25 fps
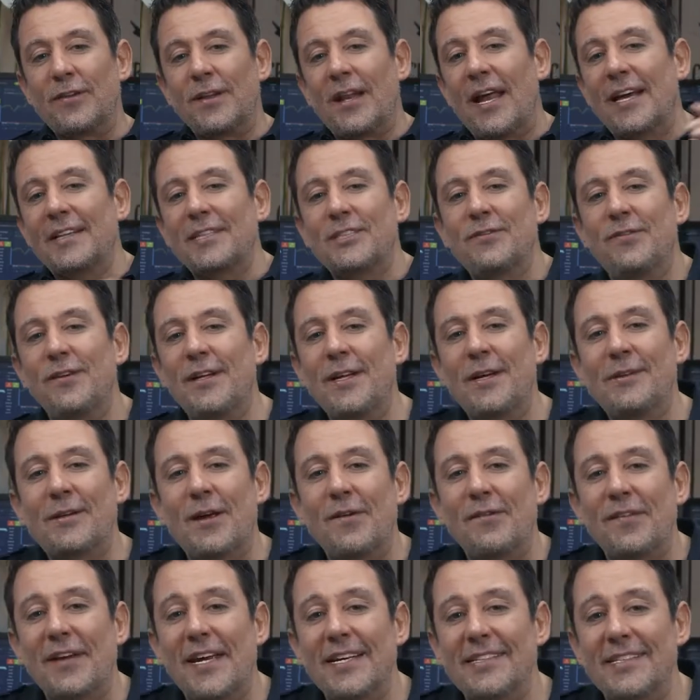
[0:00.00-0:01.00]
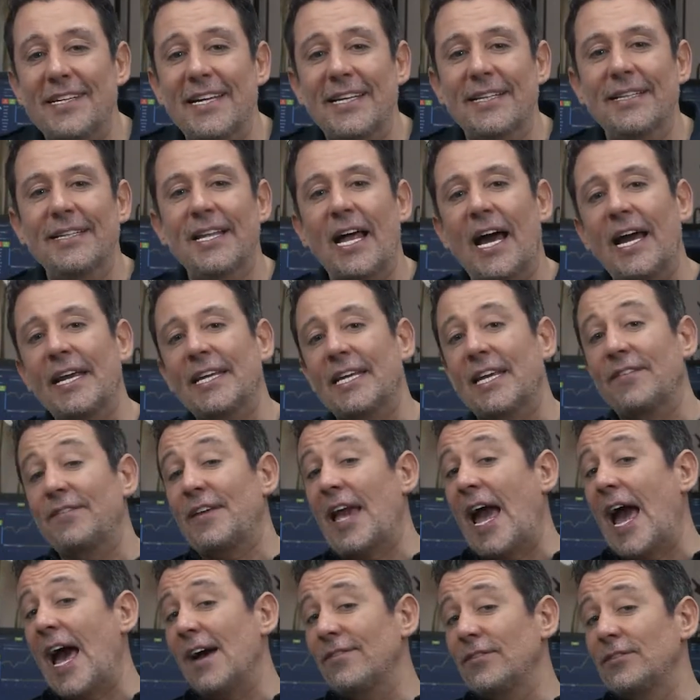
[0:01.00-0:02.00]
if you like this video, don't forget to hit like. If
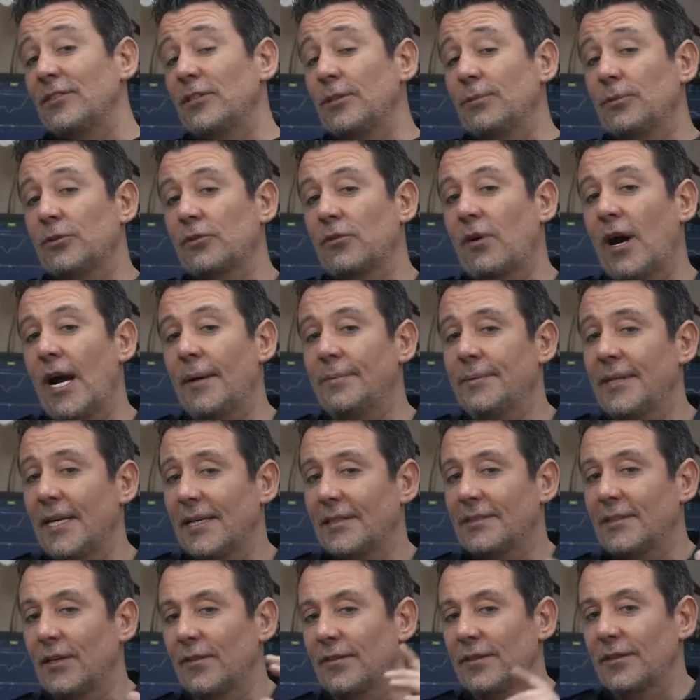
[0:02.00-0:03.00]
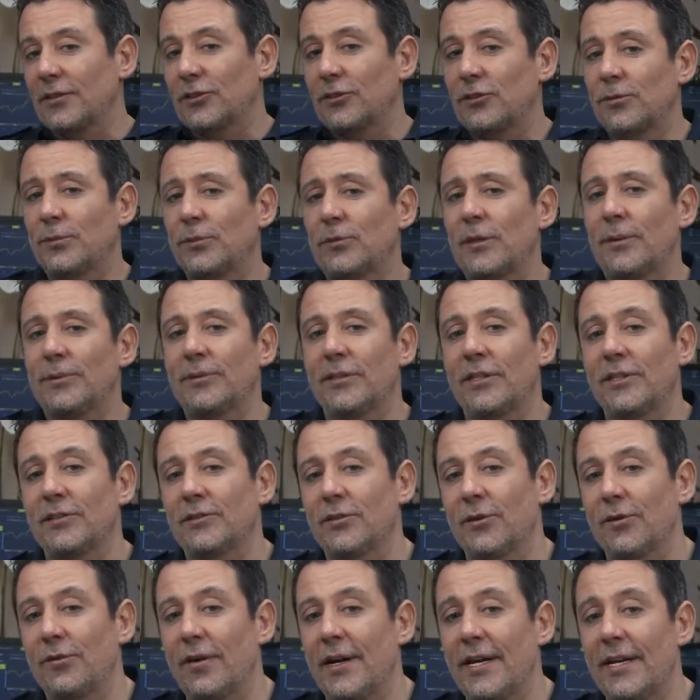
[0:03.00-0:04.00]
you haven't subscribed, get yourself on the subscription
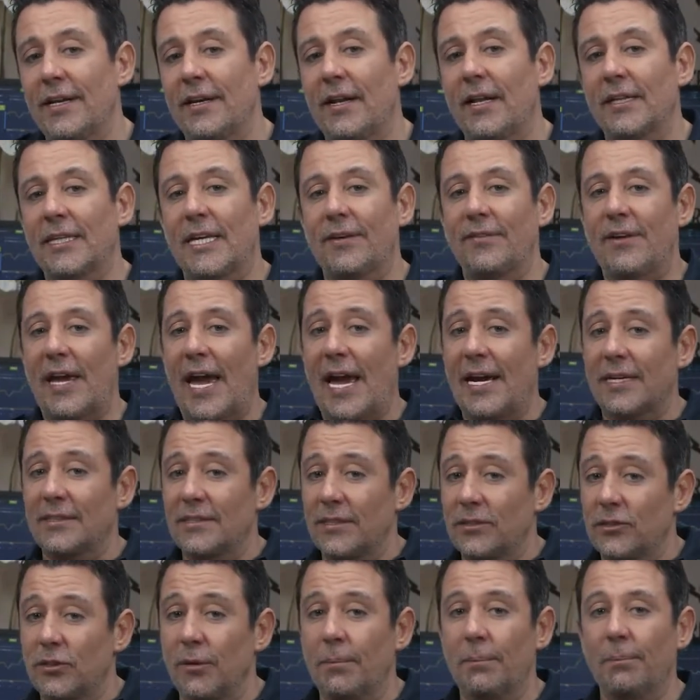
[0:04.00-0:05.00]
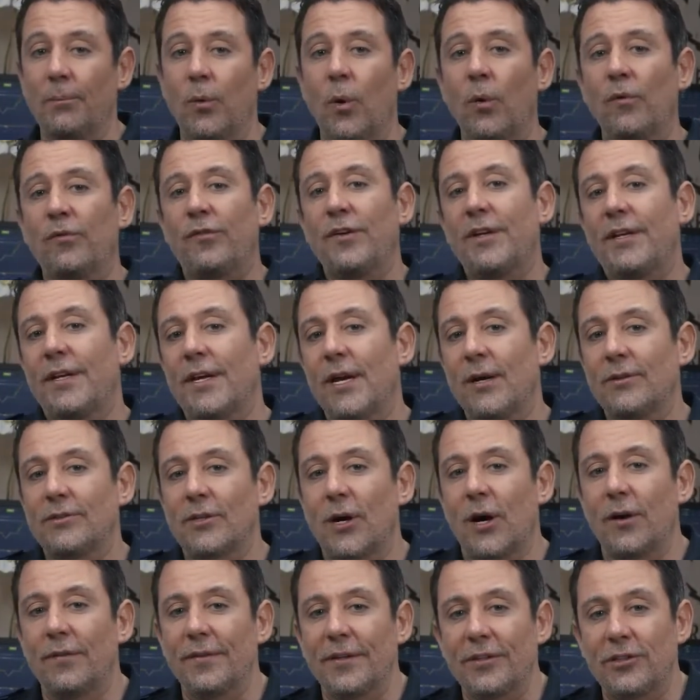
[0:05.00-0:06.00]
list already, and I'll give you access to more videos
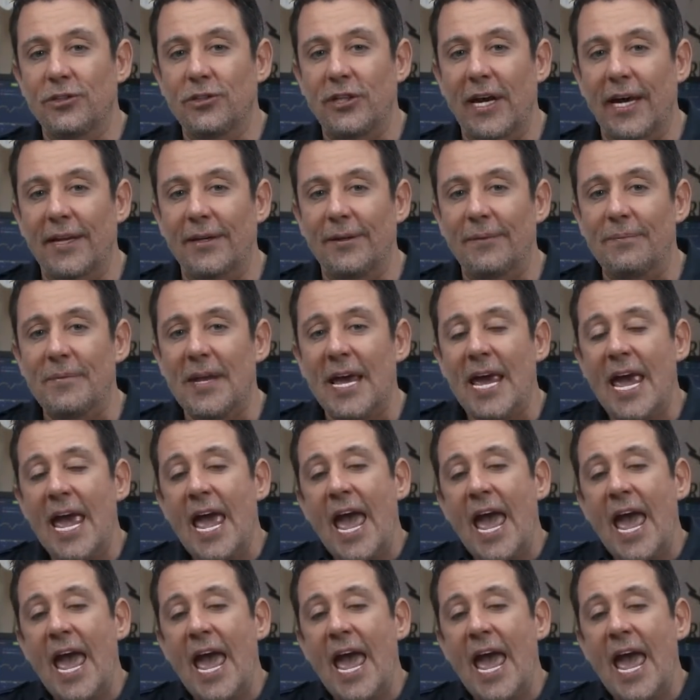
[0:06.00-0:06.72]
on this channel.